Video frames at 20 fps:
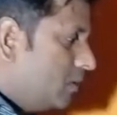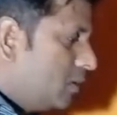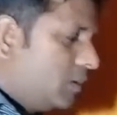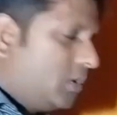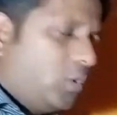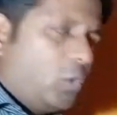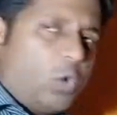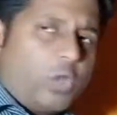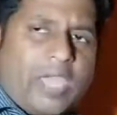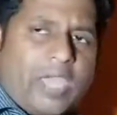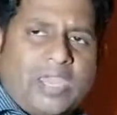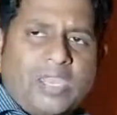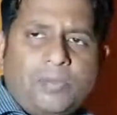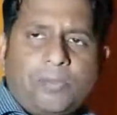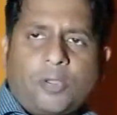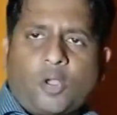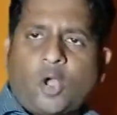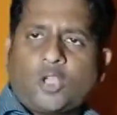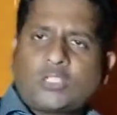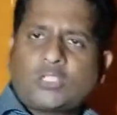No carry
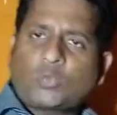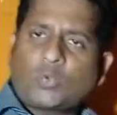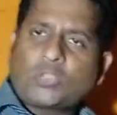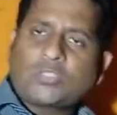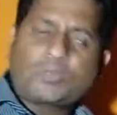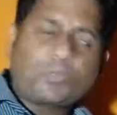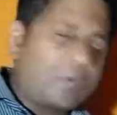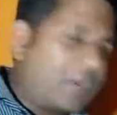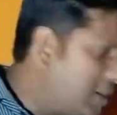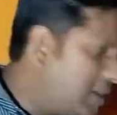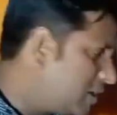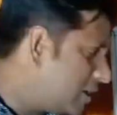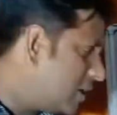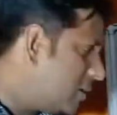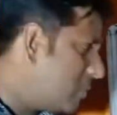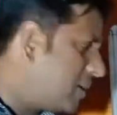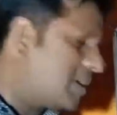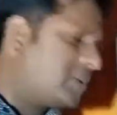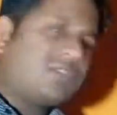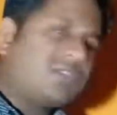because it was
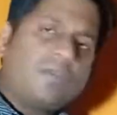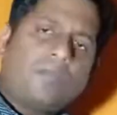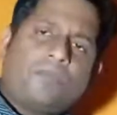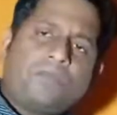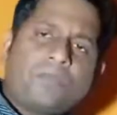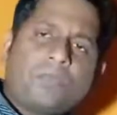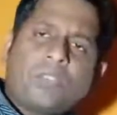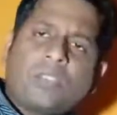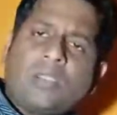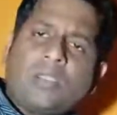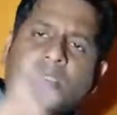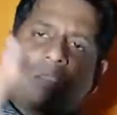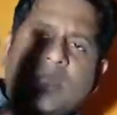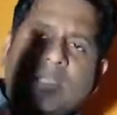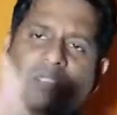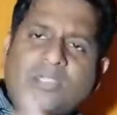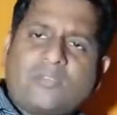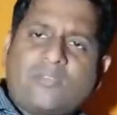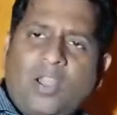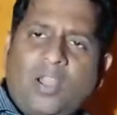pre-increment. Increase
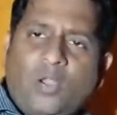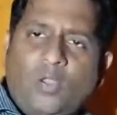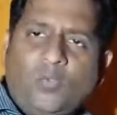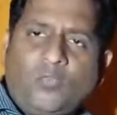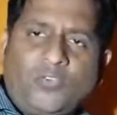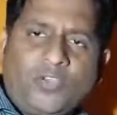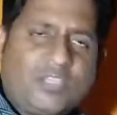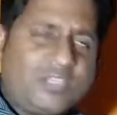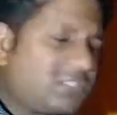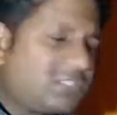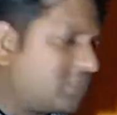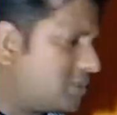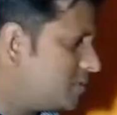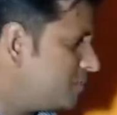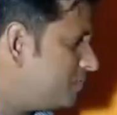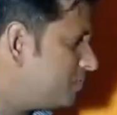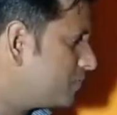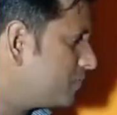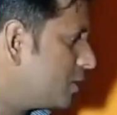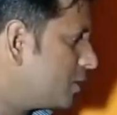the value first.
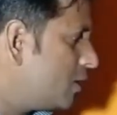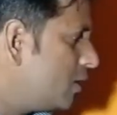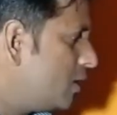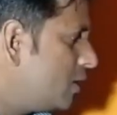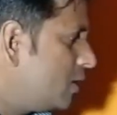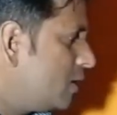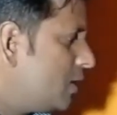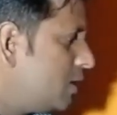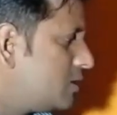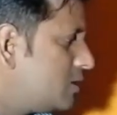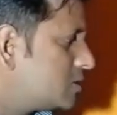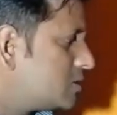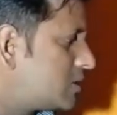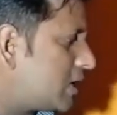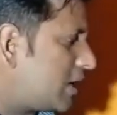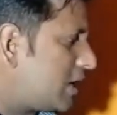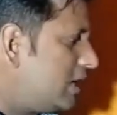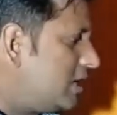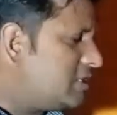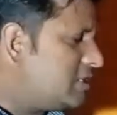
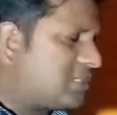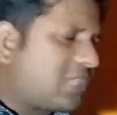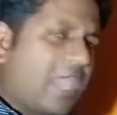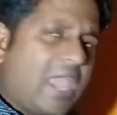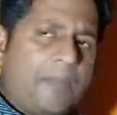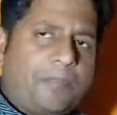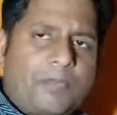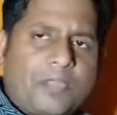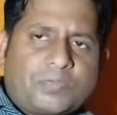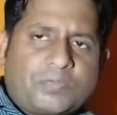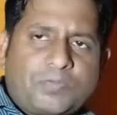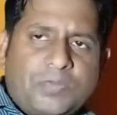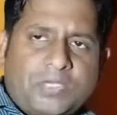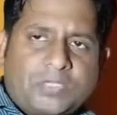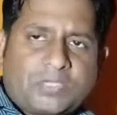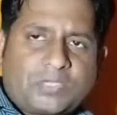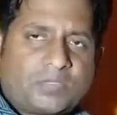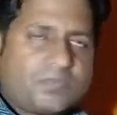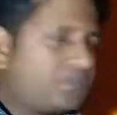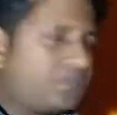Second is A plus
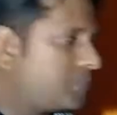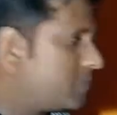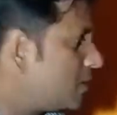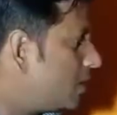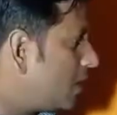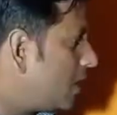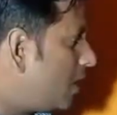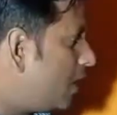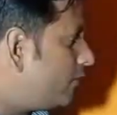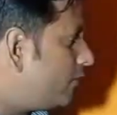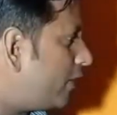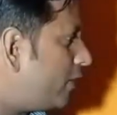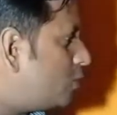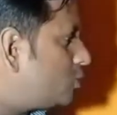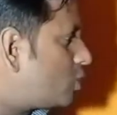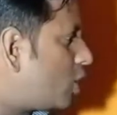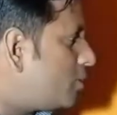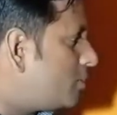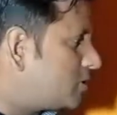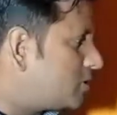plus. A value is
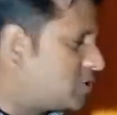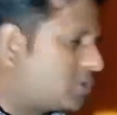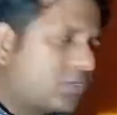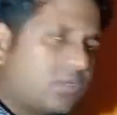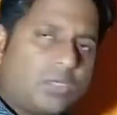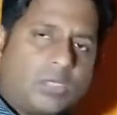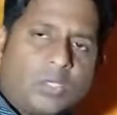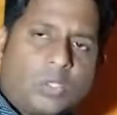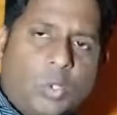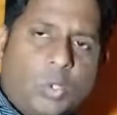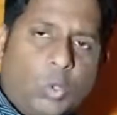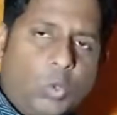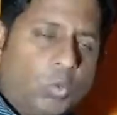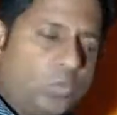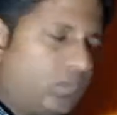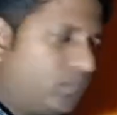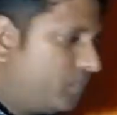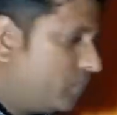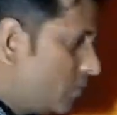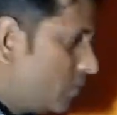how much? 2.
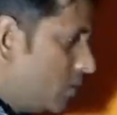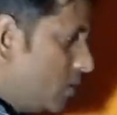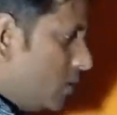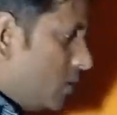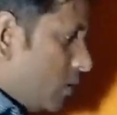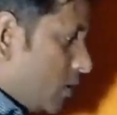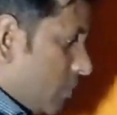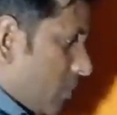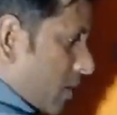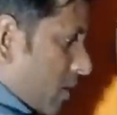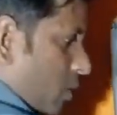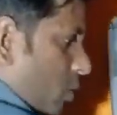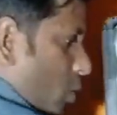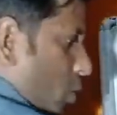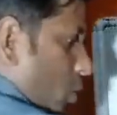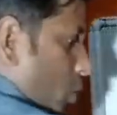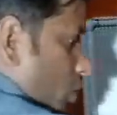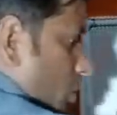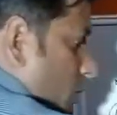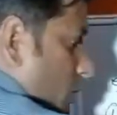Remain
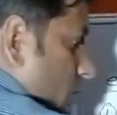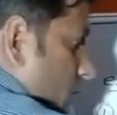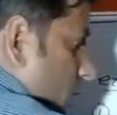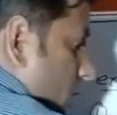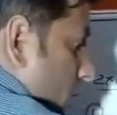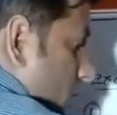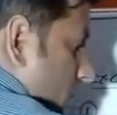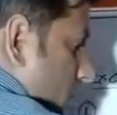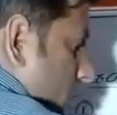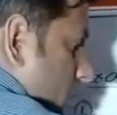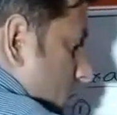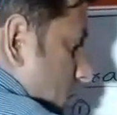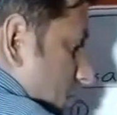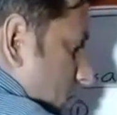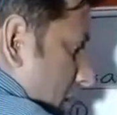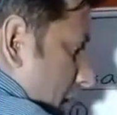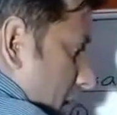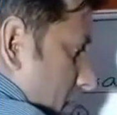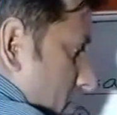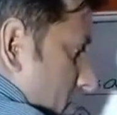2.
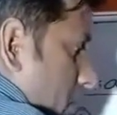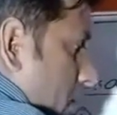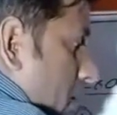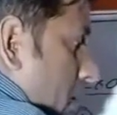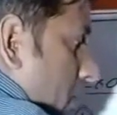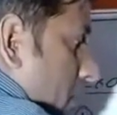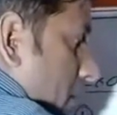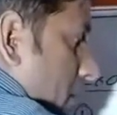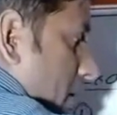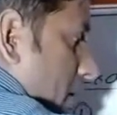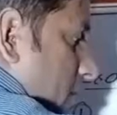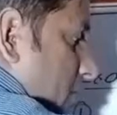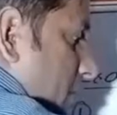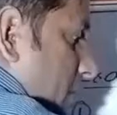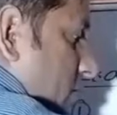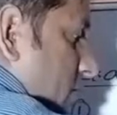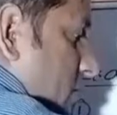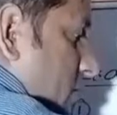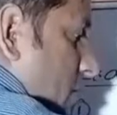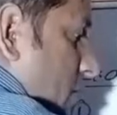Same. Plus plus
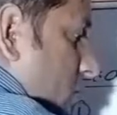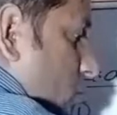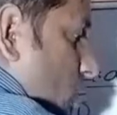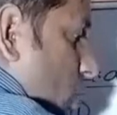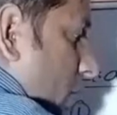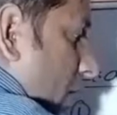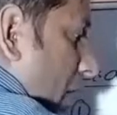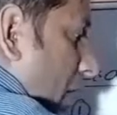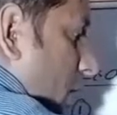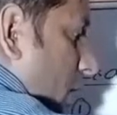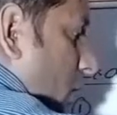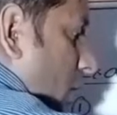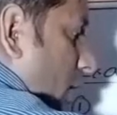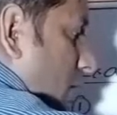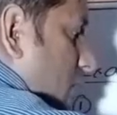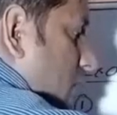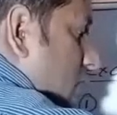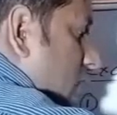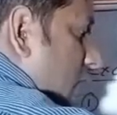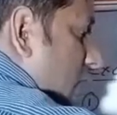is there. So carry 1
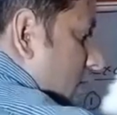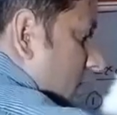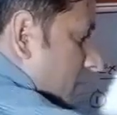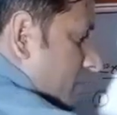is there.